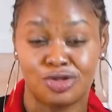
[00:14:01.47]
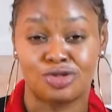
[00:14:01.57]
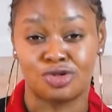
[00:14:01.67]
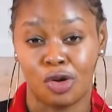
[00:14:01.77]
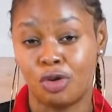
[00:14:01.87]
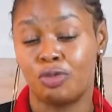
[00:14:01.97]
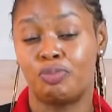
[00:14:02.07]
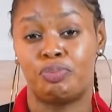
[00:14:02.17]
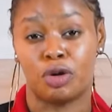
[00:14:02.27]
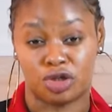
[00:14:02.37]
So
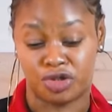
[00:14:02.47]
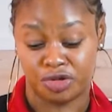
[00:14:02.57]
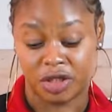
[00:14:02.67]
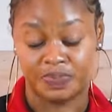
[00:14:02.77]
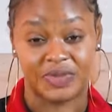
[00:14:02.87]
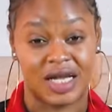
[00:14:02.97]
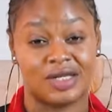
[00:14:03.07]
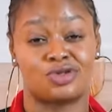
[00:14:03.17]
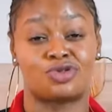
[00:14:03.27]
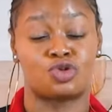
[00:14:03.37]
buttery
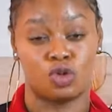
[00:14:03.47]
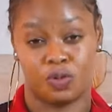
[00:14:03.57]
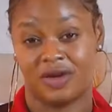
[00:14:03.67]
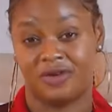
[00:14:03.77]
and super